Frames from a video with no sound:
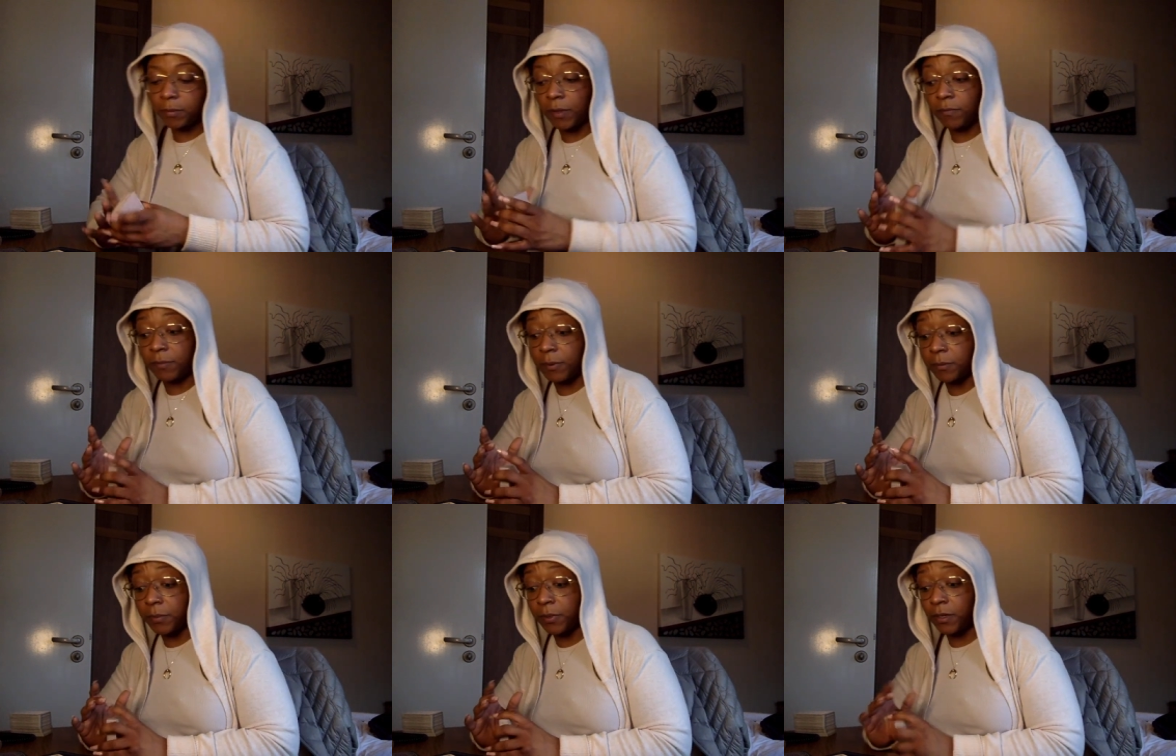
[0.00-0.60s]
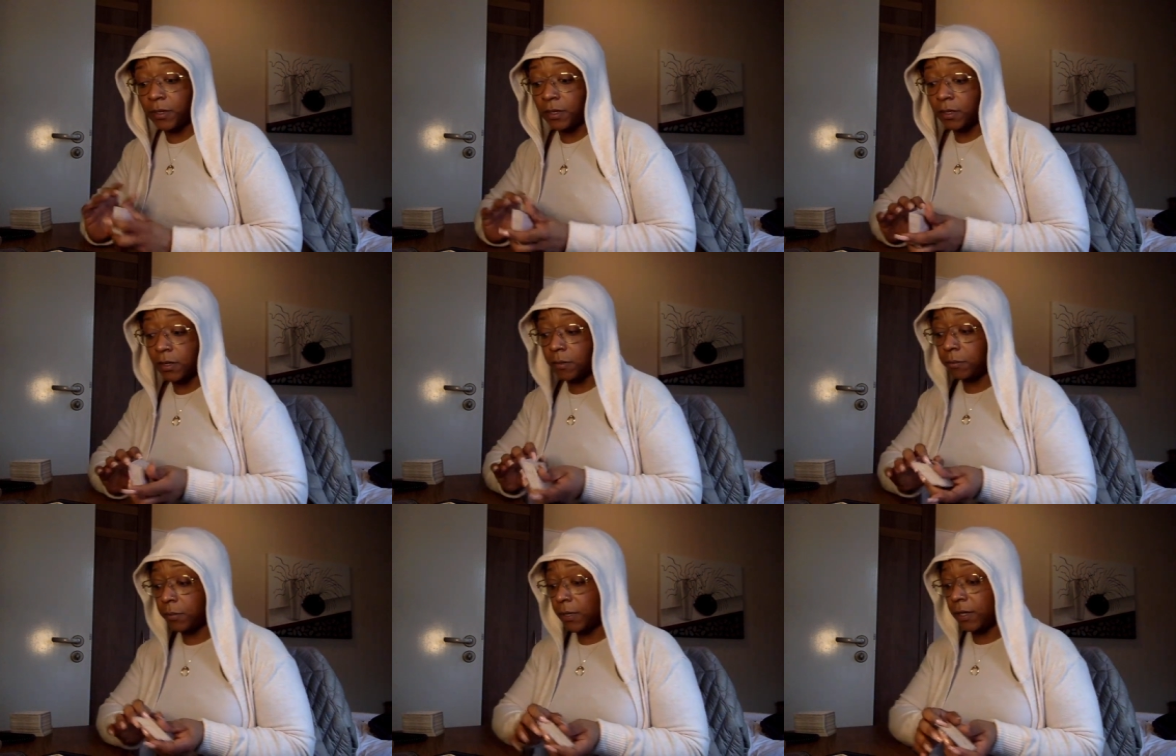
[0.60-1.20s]
they've been put in a
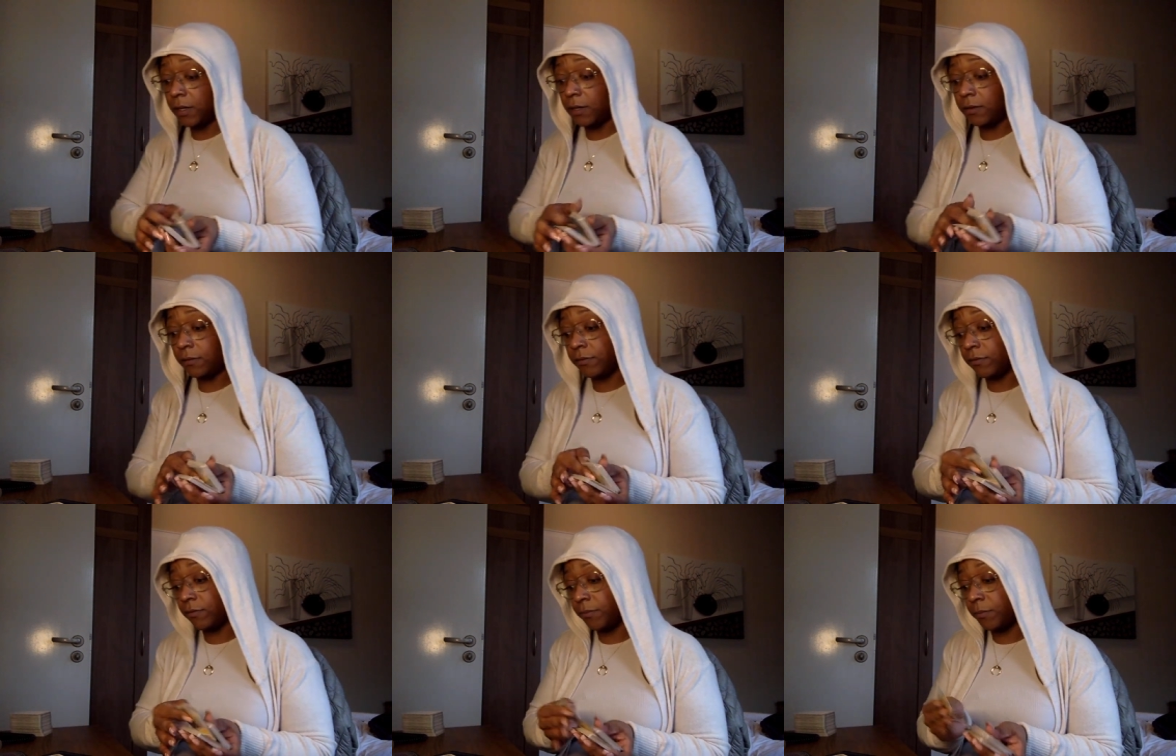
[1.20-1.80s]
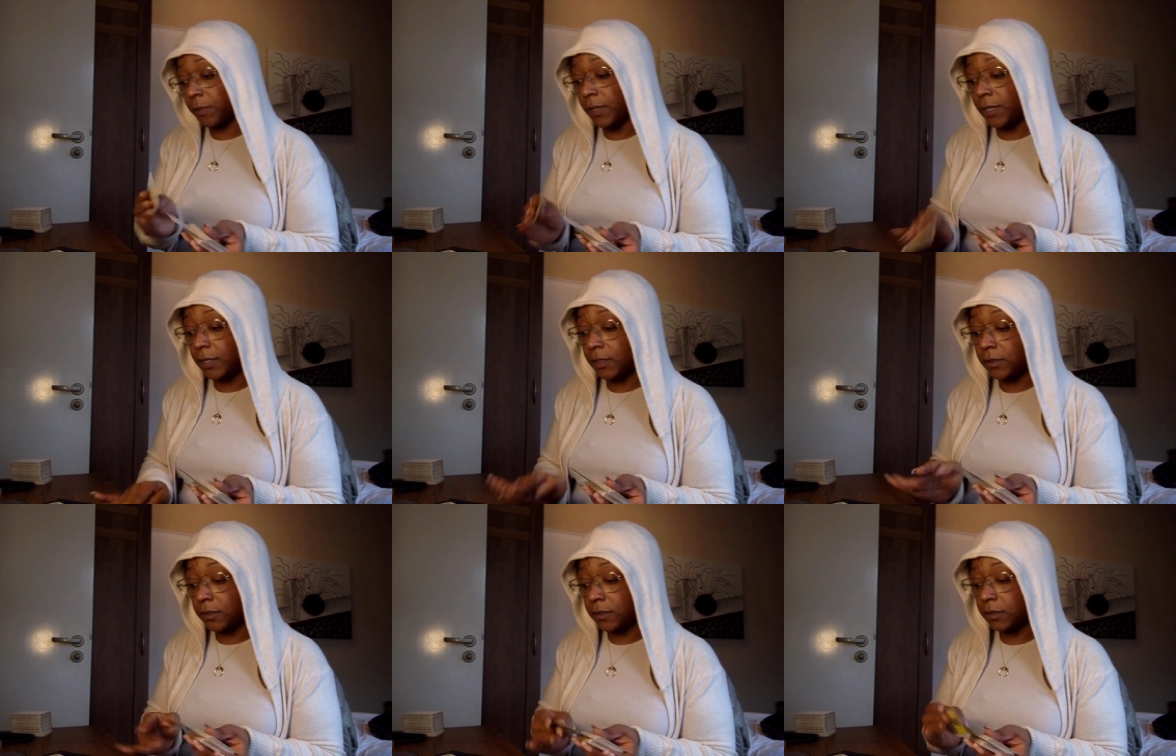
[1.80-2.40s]
competitive
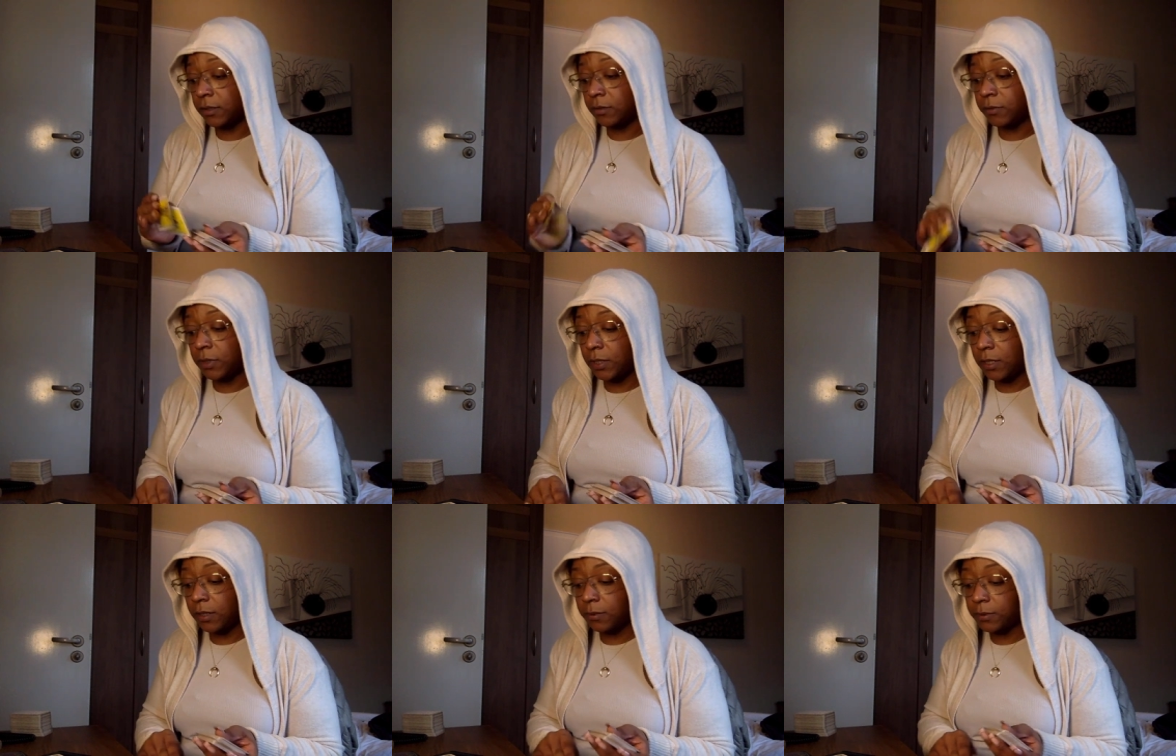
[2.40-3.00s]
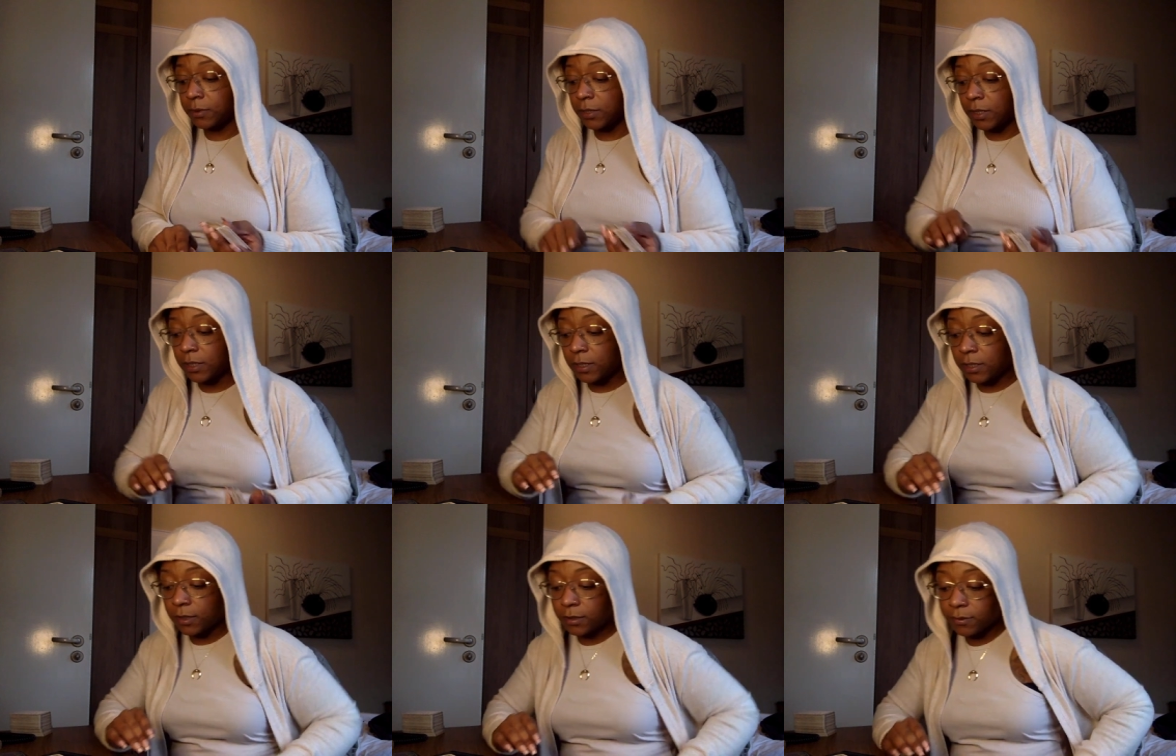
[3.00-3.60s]
place when it comes to
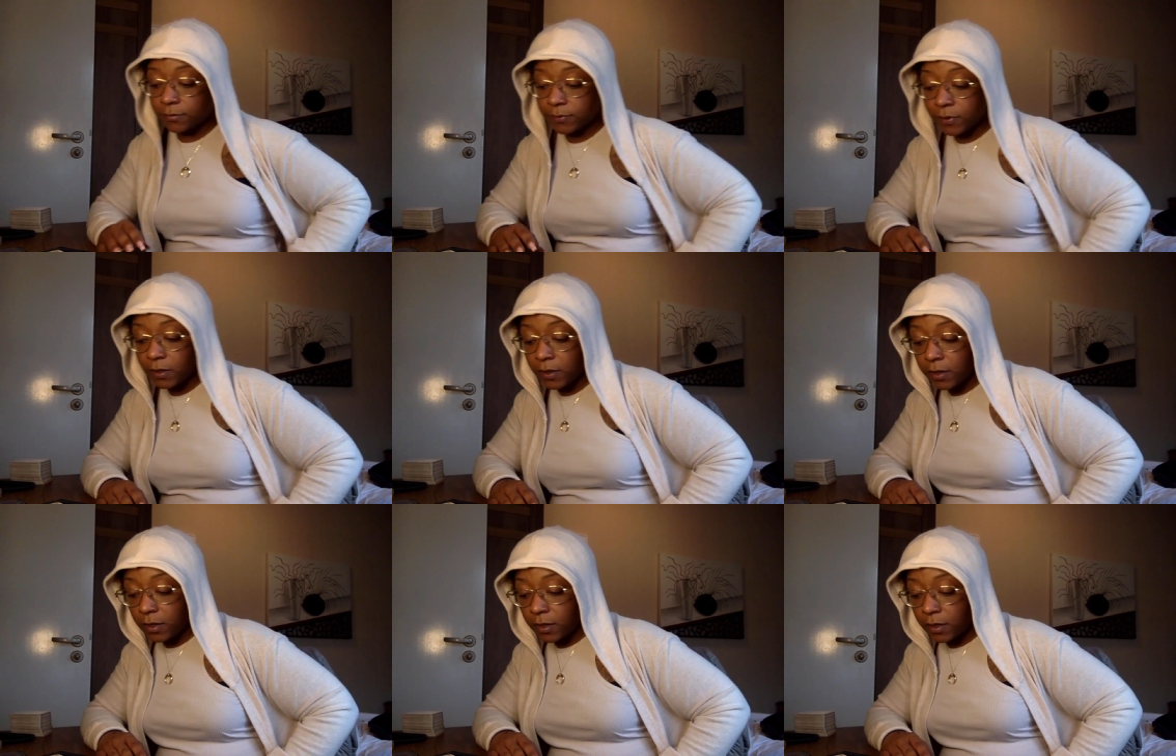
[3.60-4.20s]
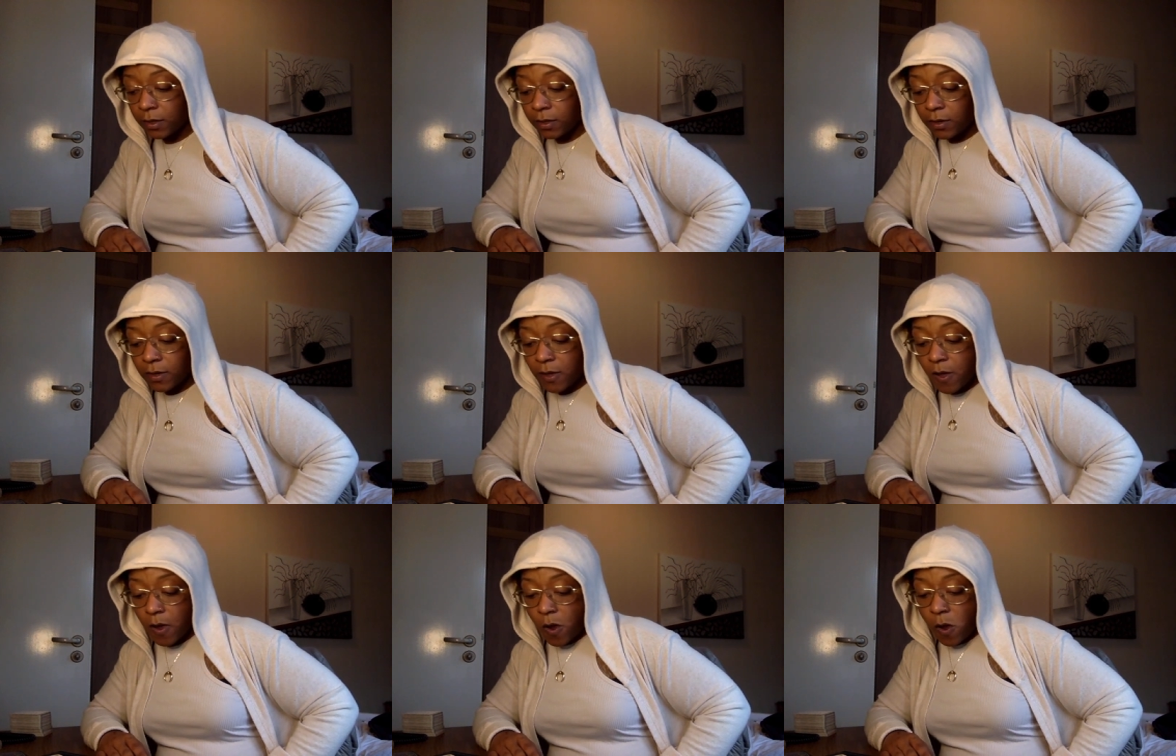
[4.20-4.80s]
love.
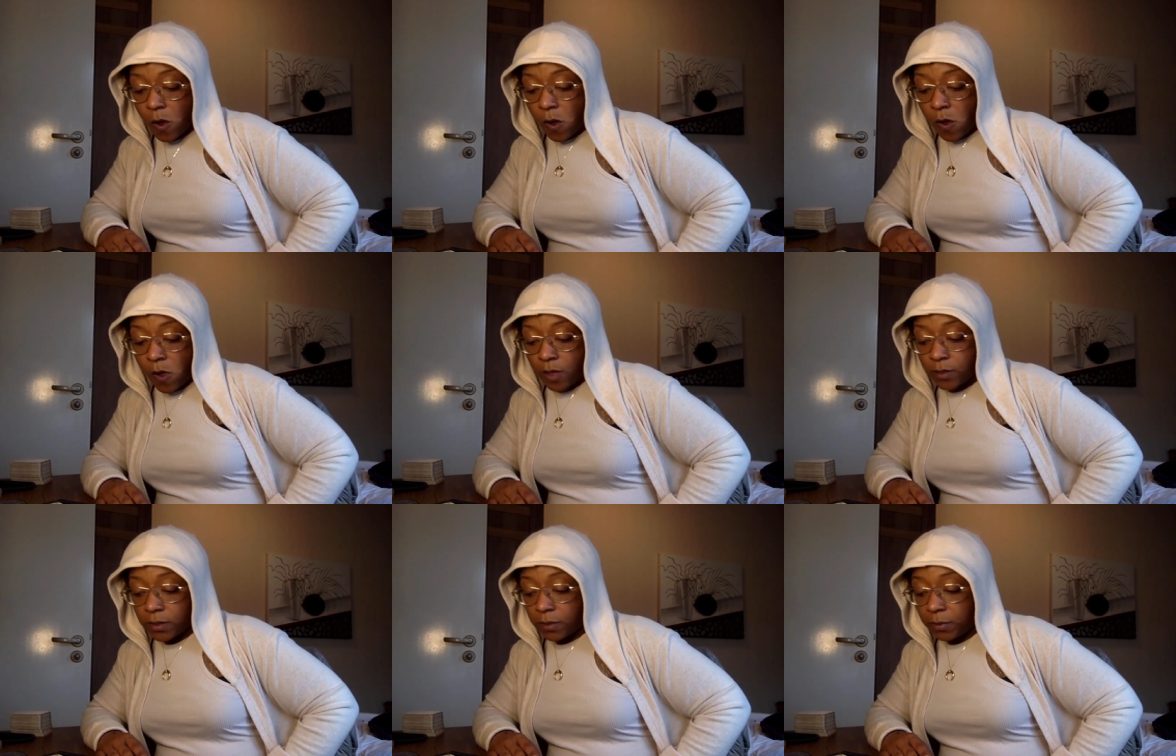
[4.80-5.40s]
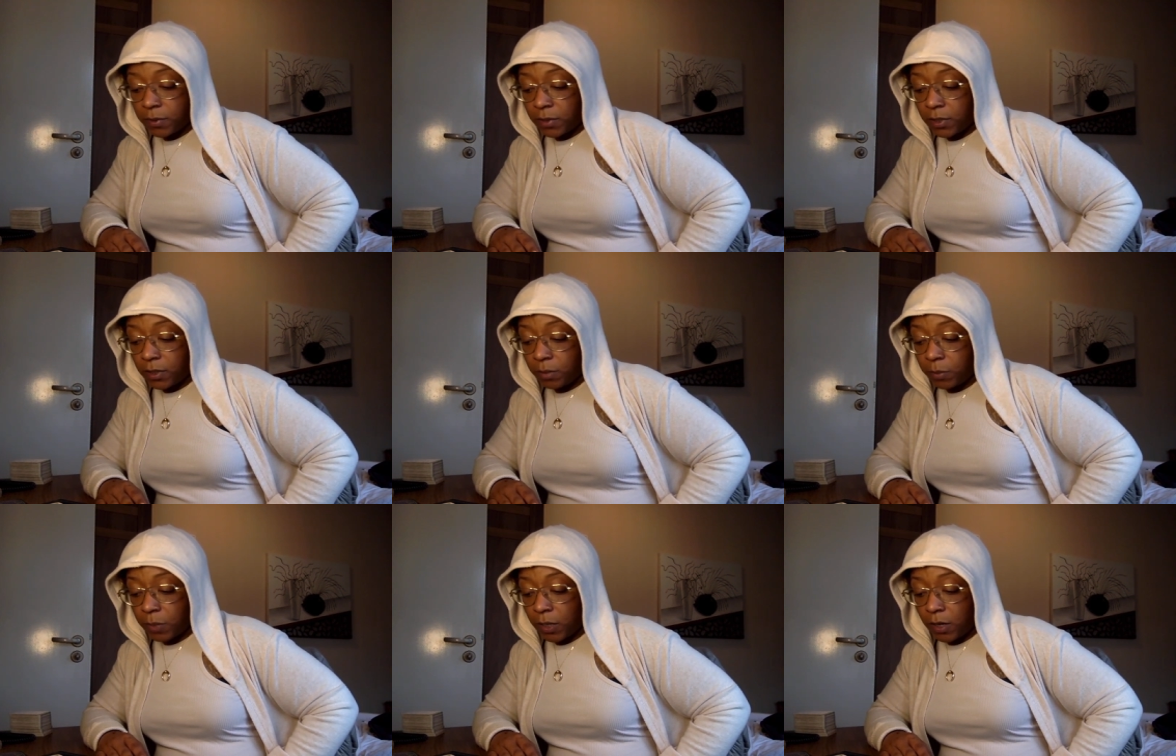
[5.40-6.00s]
Something
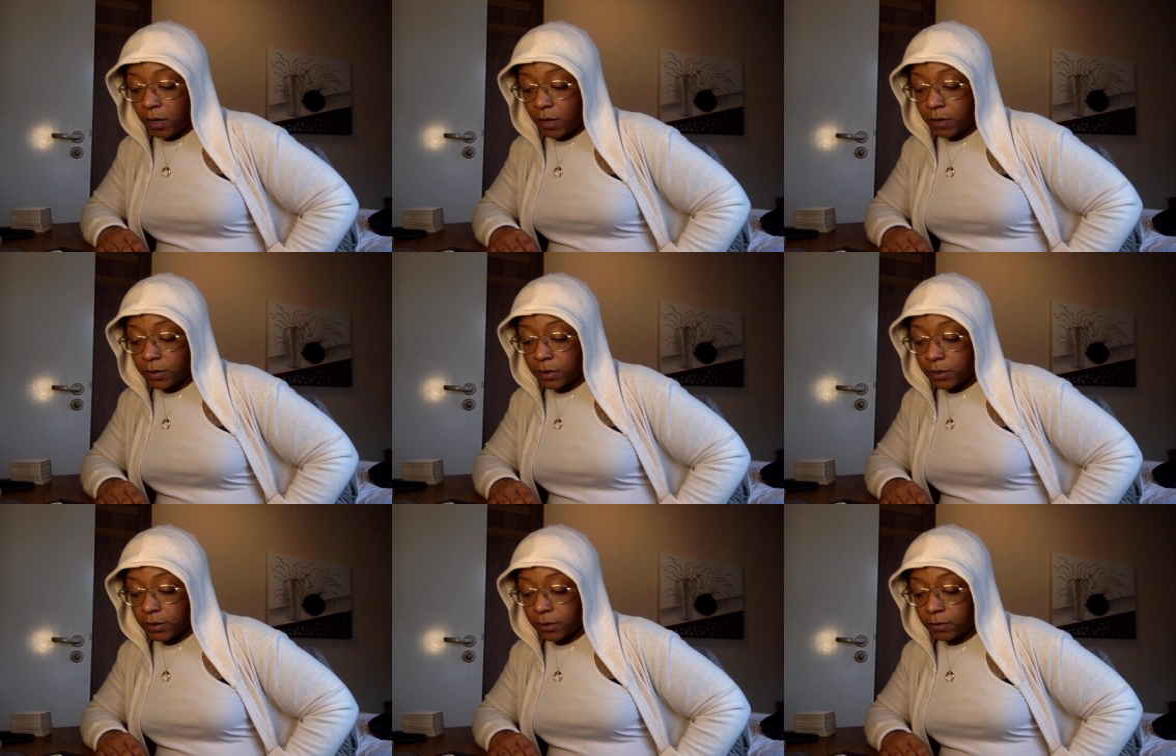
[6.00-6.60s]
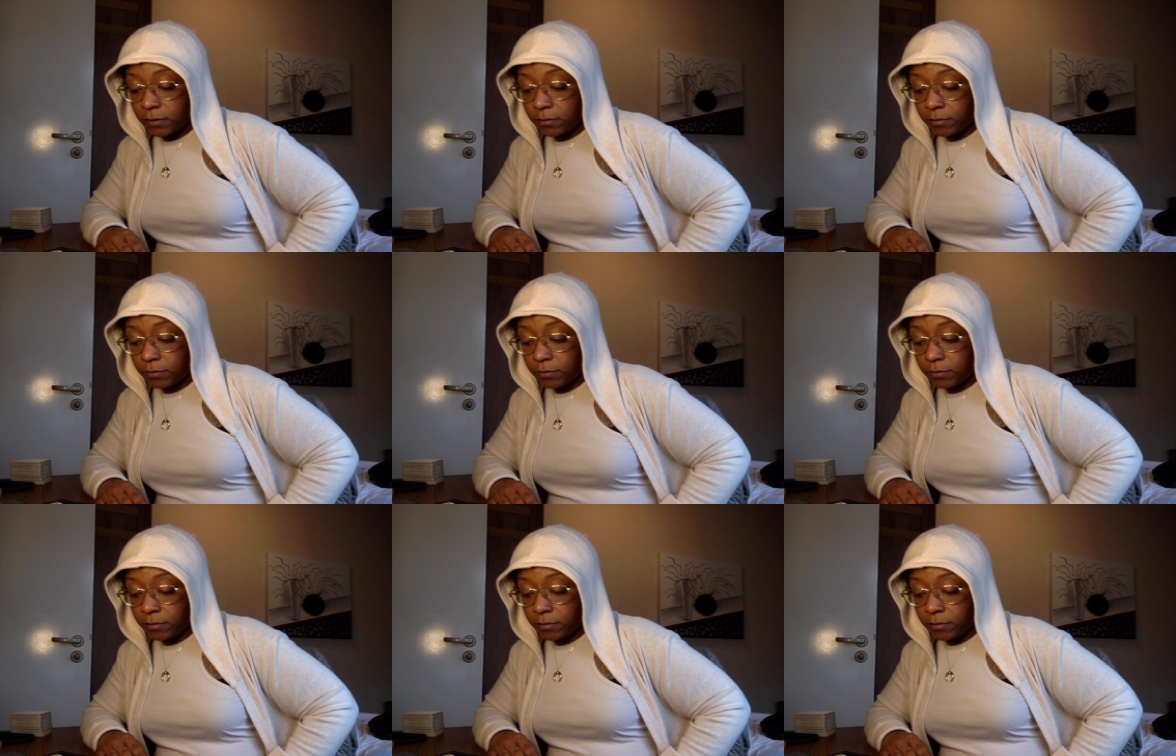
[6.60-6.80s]
could be halted.